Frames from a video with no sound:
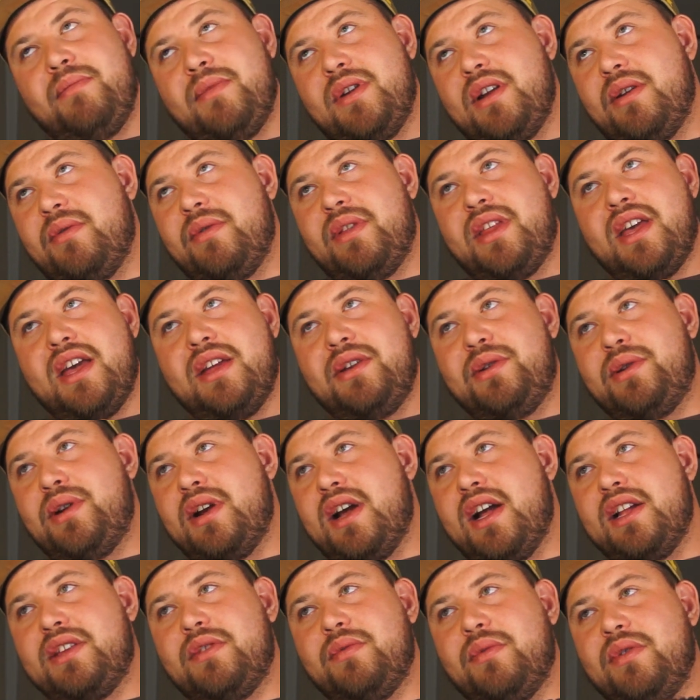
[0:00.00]
You know, with
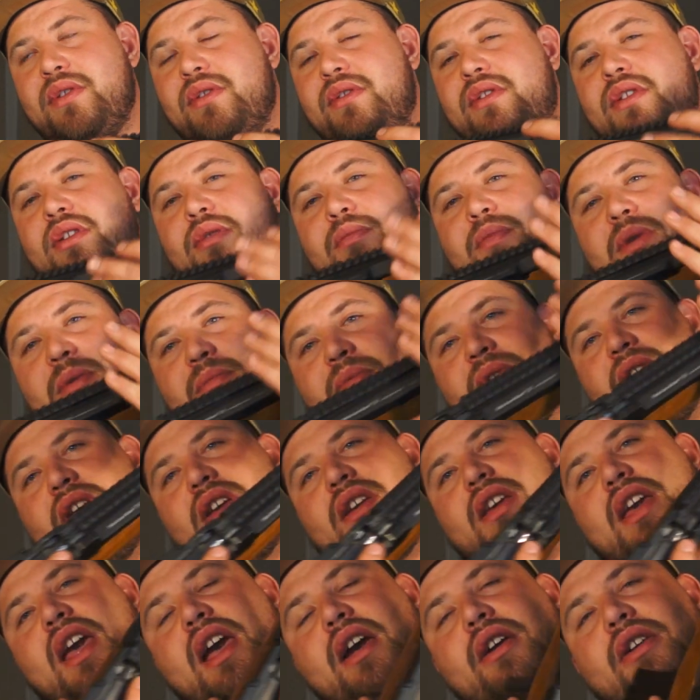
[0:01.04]
headshots, we all know people
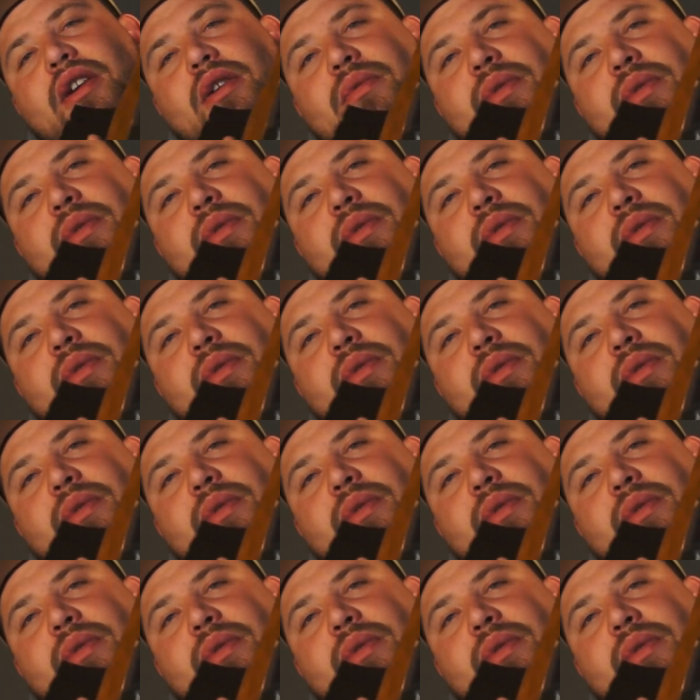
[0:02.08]
get carried